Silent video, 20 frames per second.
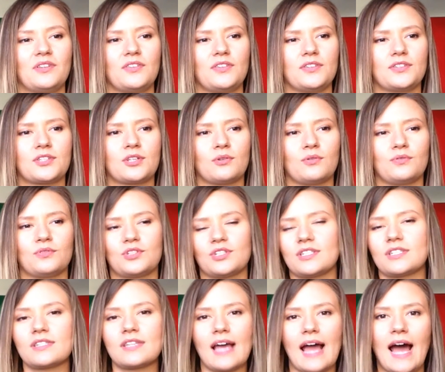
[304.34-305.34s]
So
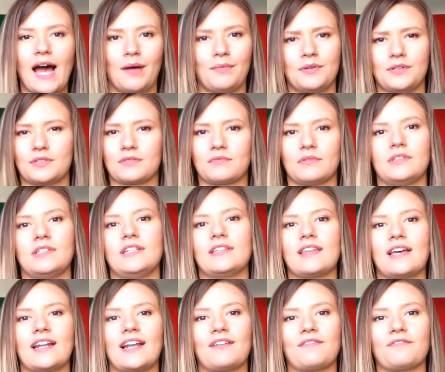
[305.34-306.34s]
just the habits really
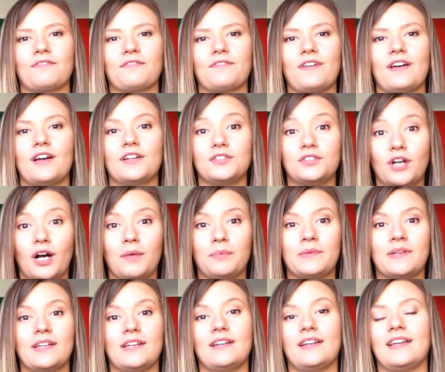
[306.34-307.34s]
that I've
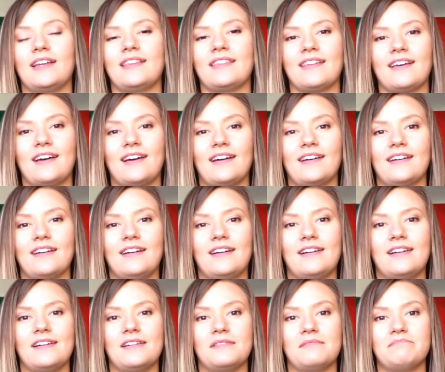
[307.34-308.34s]
adopted and that
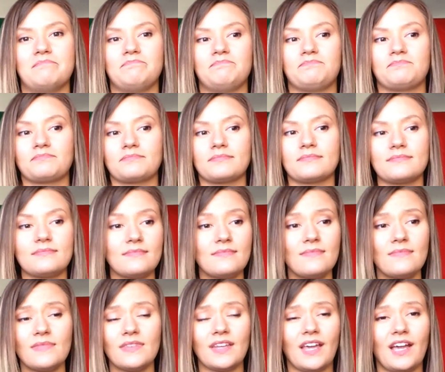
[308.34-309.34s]

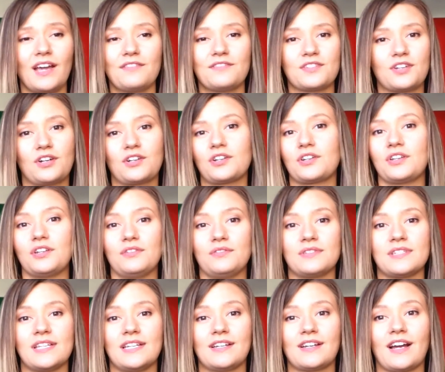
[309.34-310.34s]
I've started
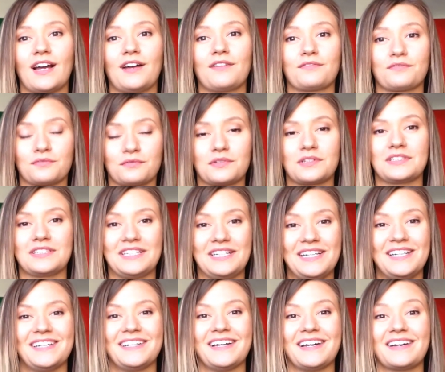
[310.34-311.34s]
using have
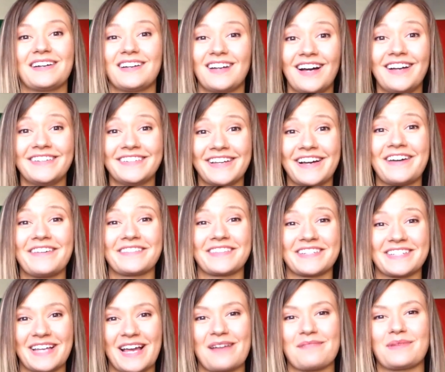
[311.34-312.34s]
really cut down
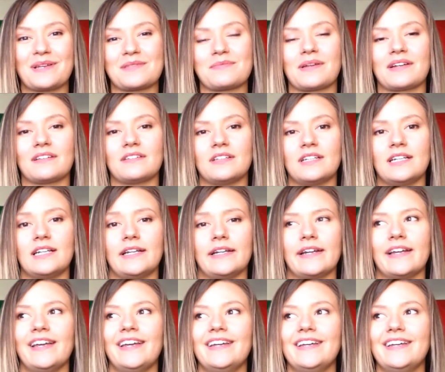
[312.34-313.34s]
the time I spend
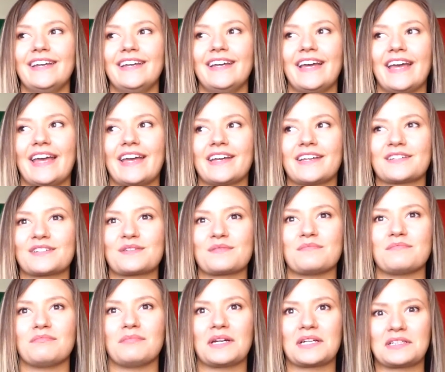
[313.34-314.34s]
cleaning,
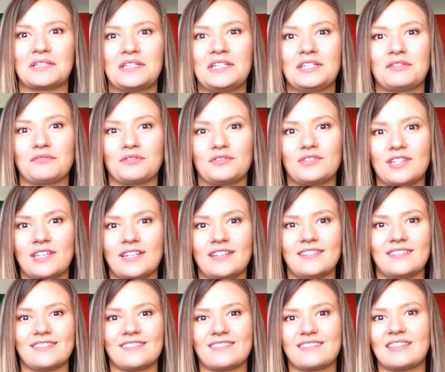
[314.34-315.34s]
and my cleaning
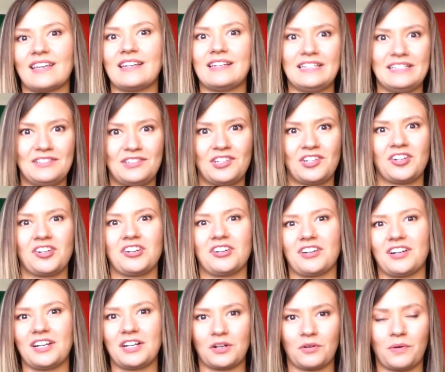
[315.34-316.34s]
routines get
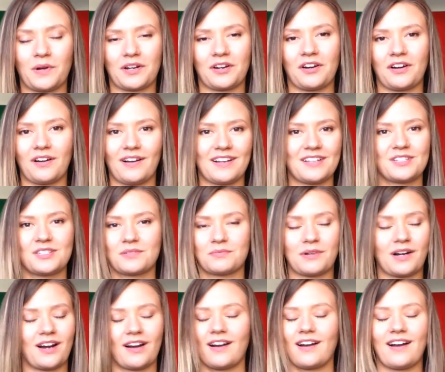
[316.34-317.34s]
easier and quicker, I
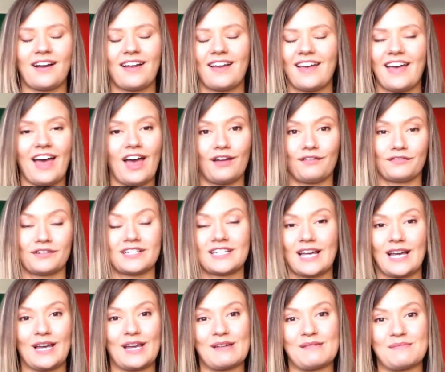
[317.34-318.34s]
swear, every
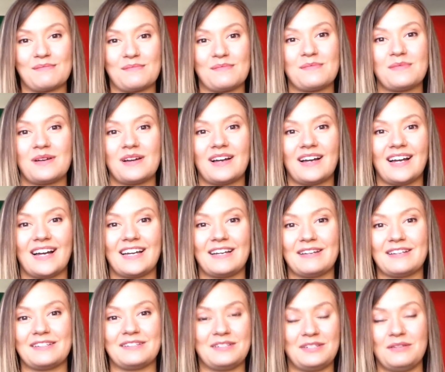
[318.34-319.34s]
time
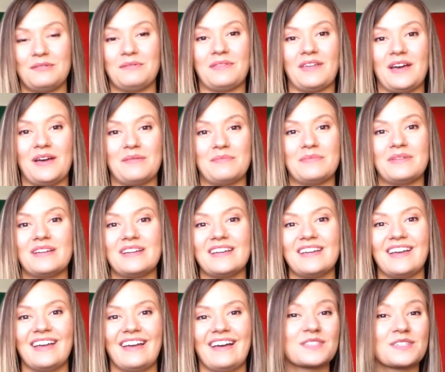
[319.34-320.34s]
I do them.
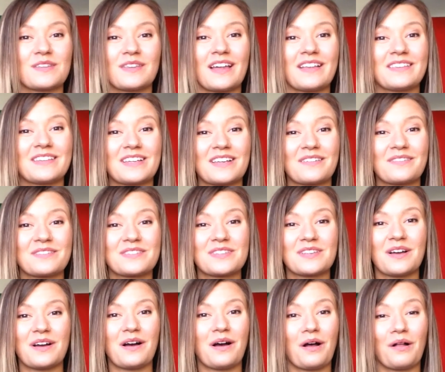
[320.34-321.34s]
So that leaves
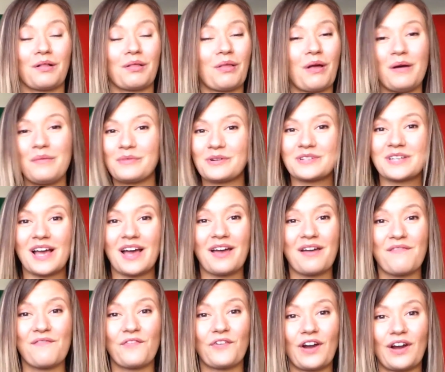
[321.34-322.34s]
a lot more
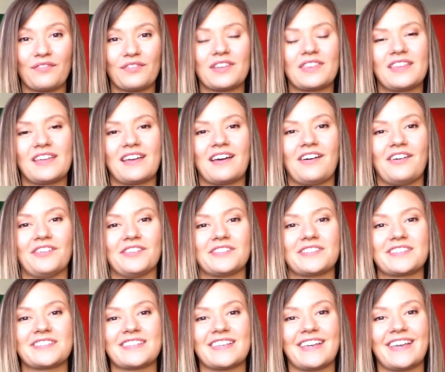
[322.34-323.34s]
time for everything
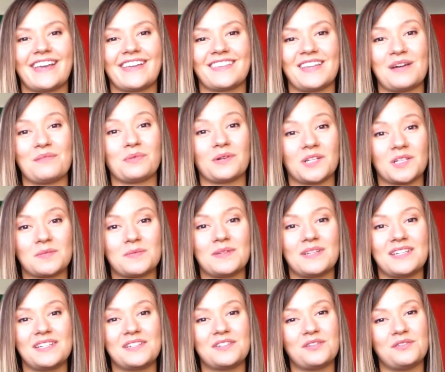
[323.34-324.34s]
else, and that brings
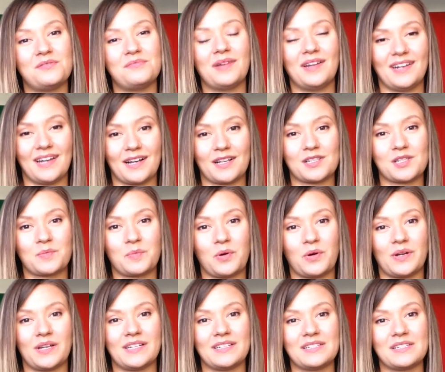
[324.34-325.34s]
me to my next
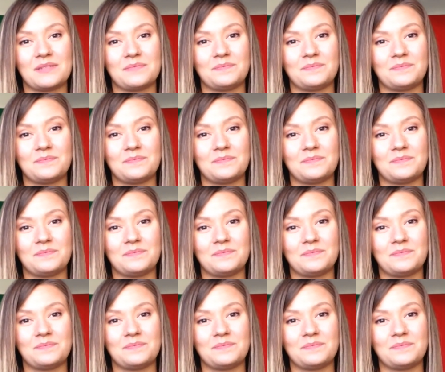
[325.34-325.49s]
point.